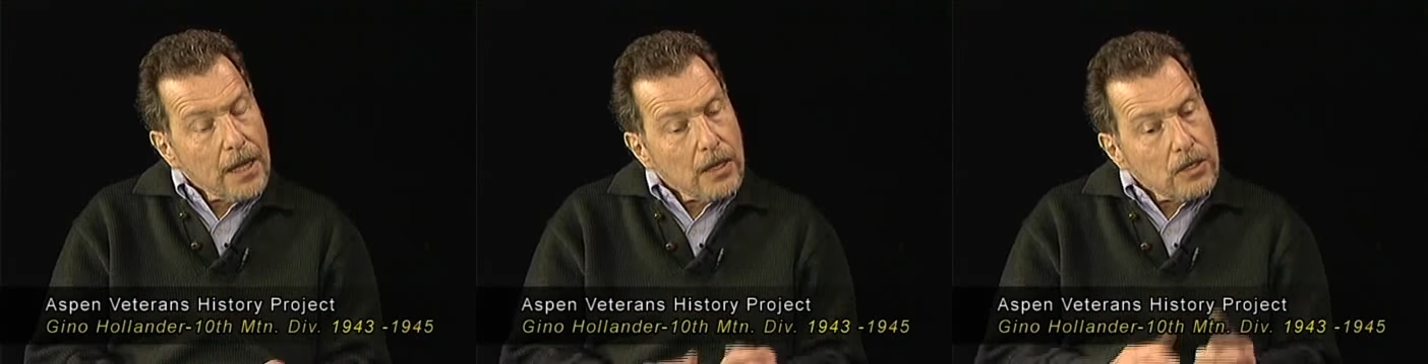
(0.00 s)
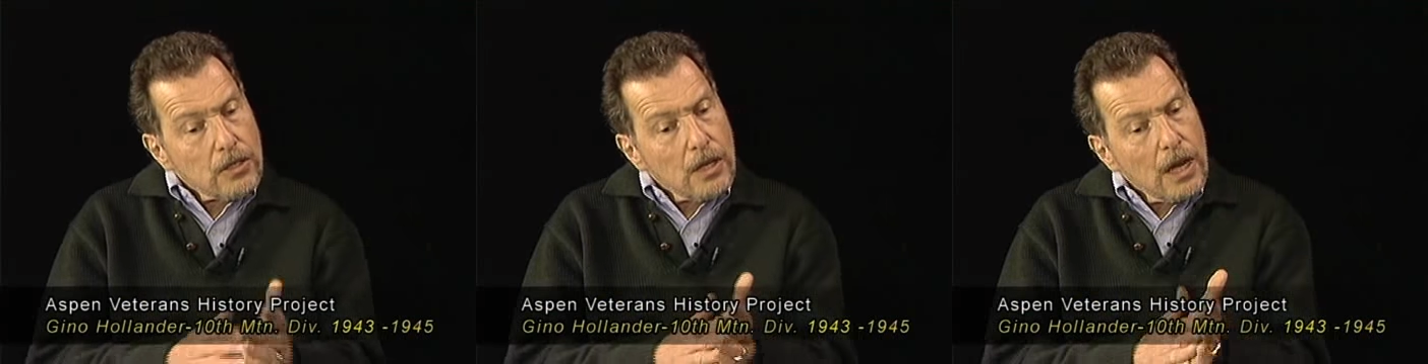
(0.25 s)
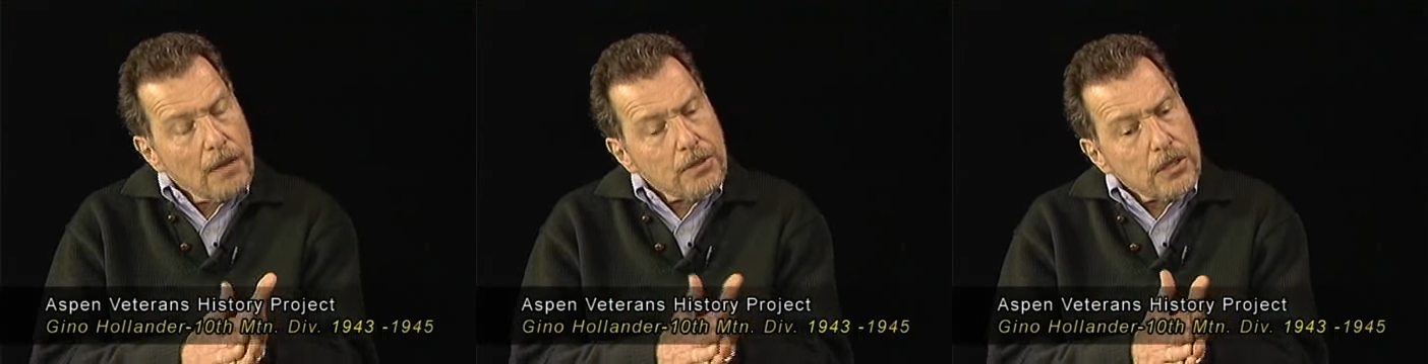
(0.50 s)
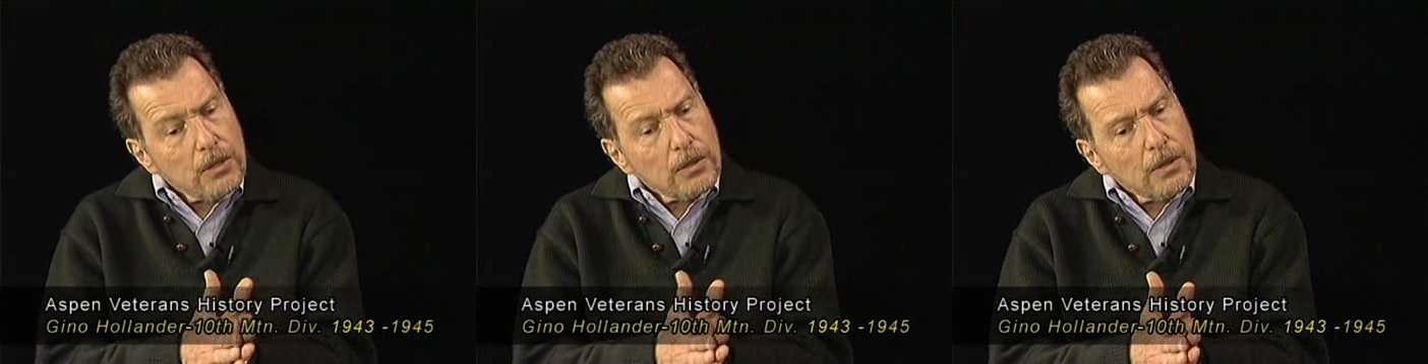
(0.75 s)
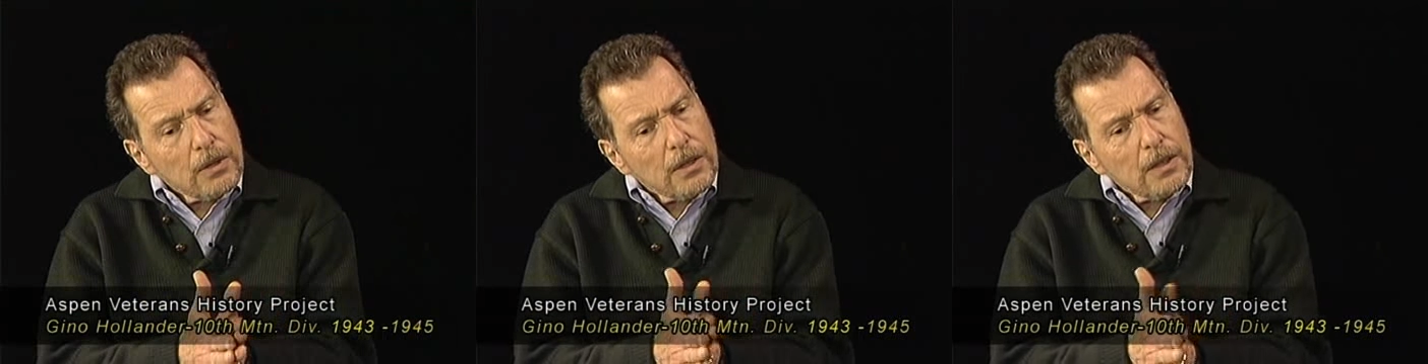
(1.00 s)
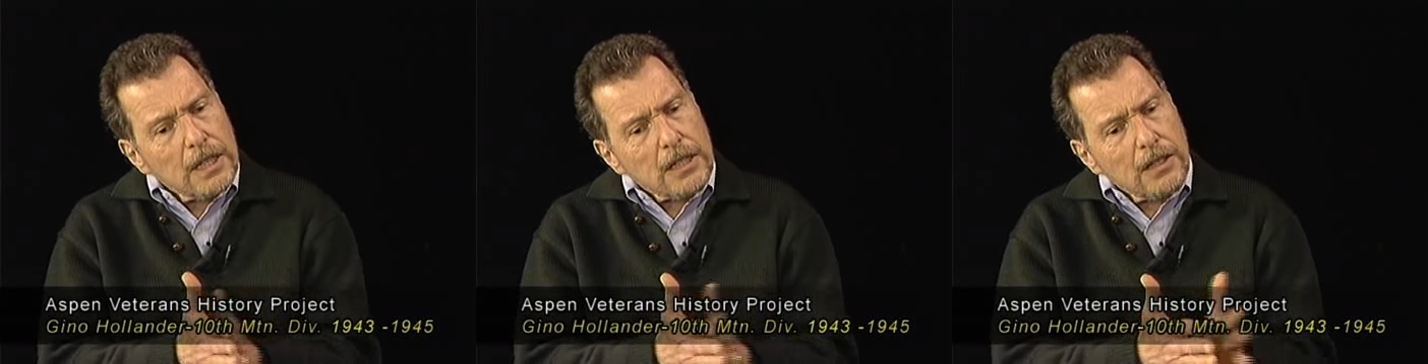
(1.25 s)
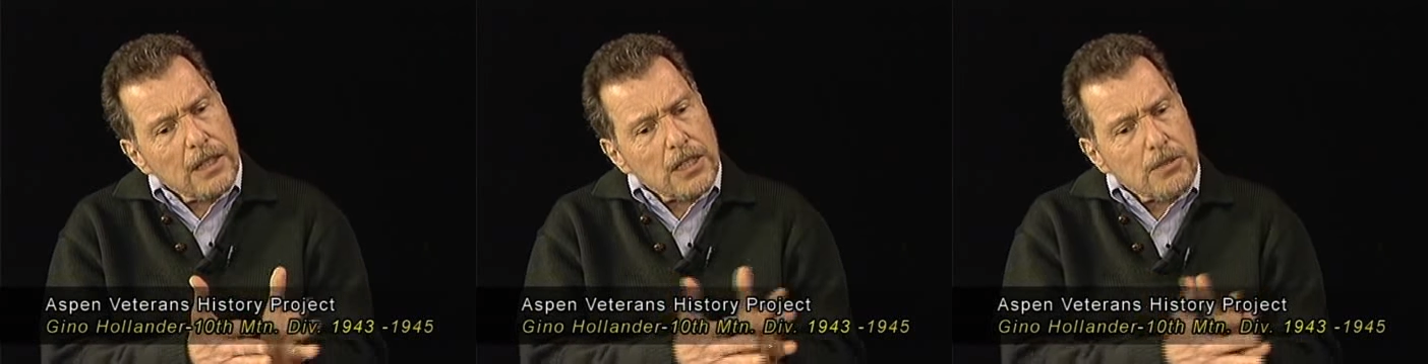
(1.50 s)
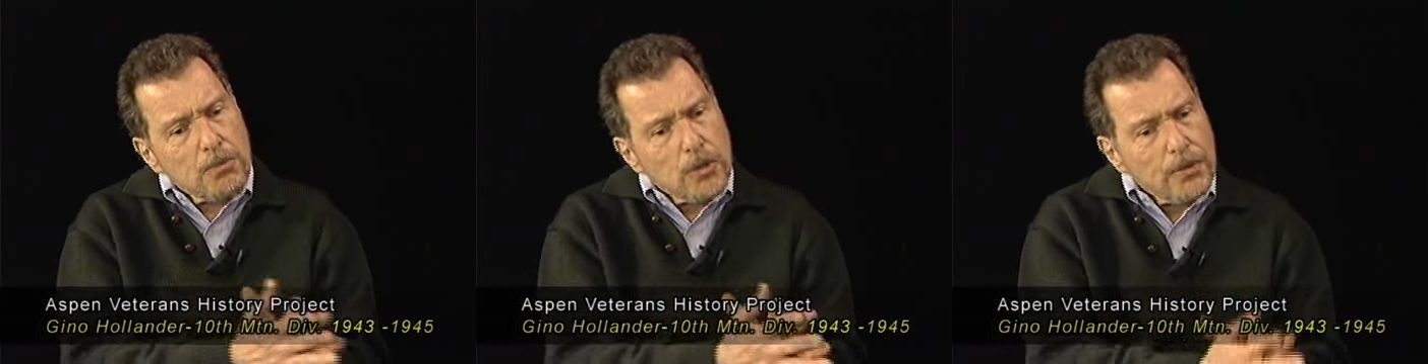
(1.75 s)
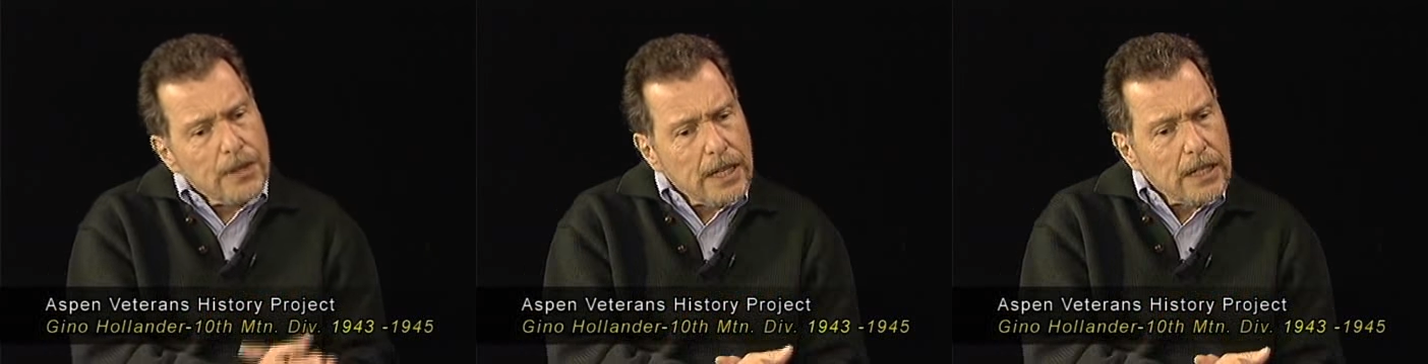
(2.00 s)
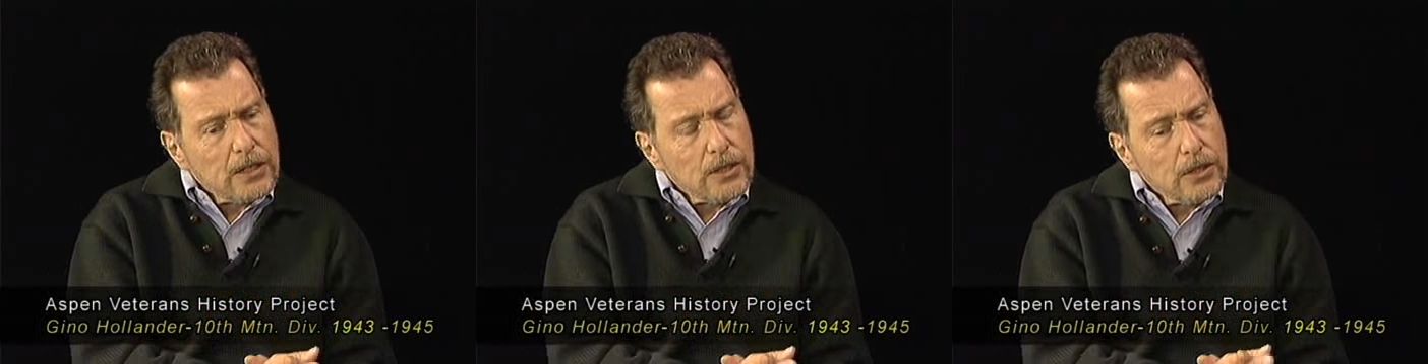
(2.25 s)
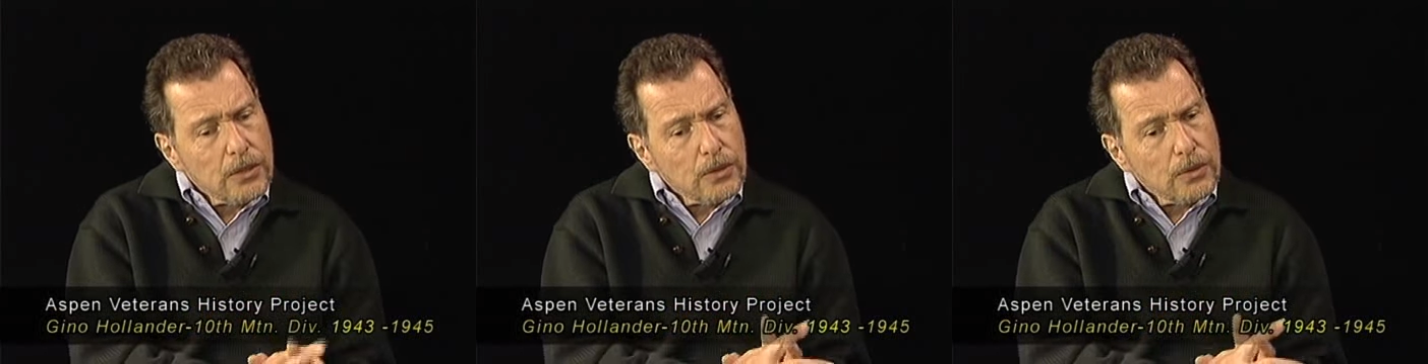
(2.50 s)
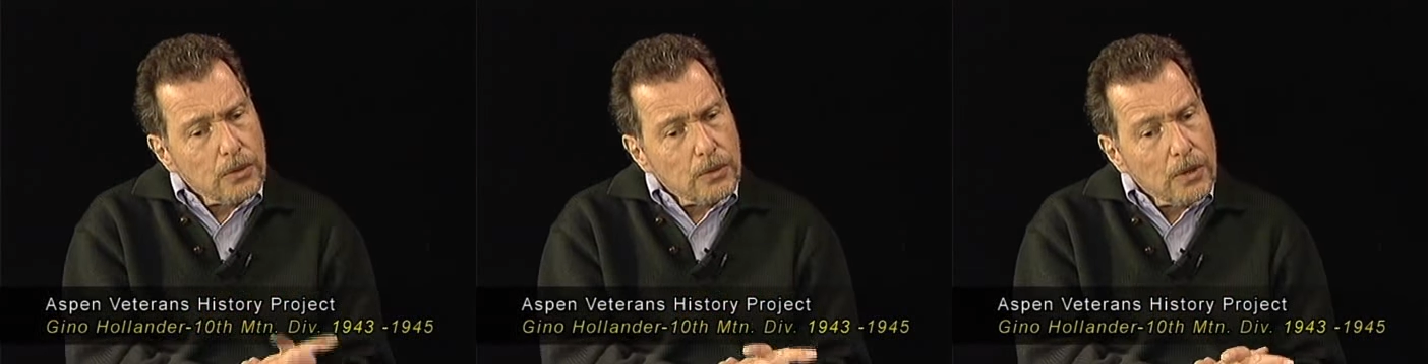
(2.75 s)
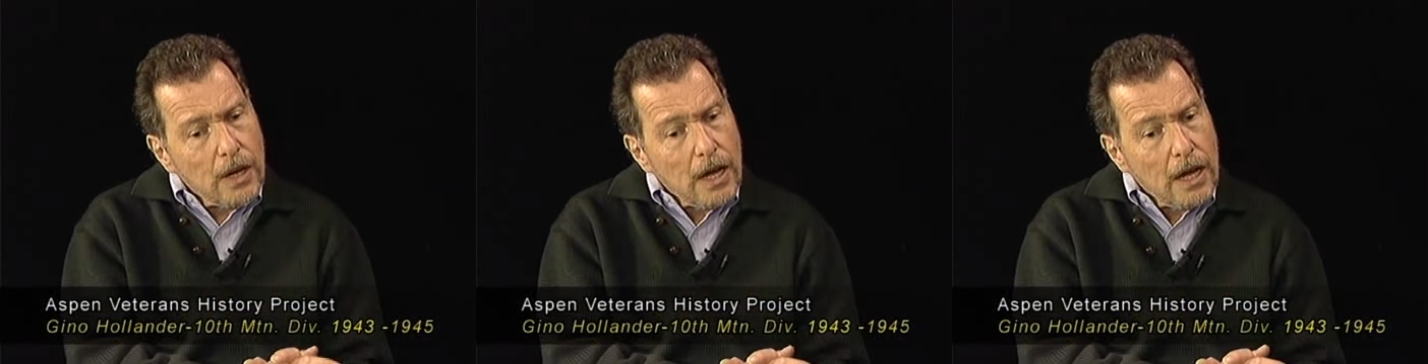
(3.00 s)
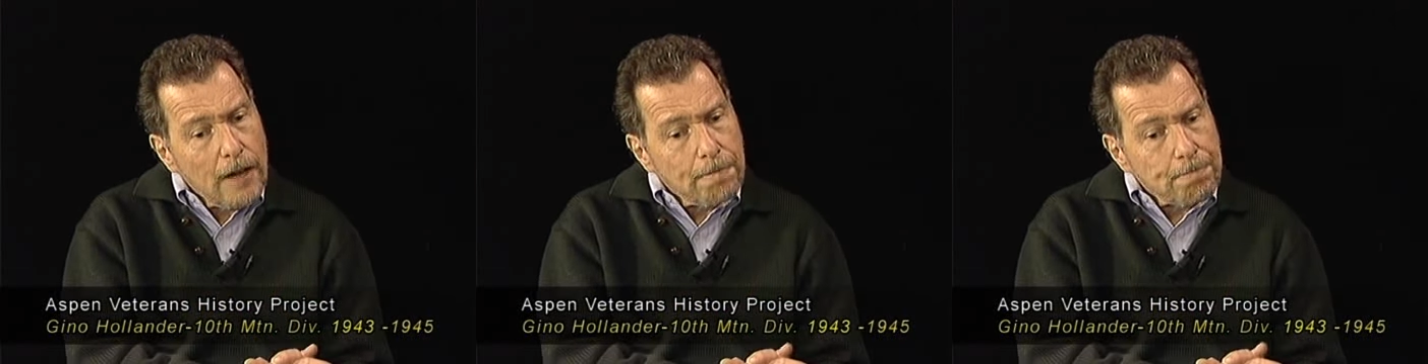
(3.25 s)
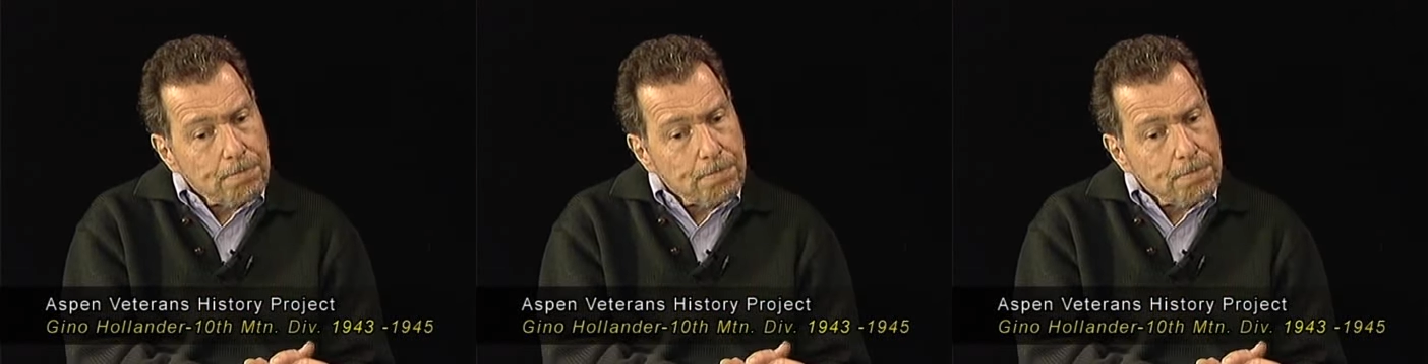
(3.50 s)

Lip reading: So let's move then to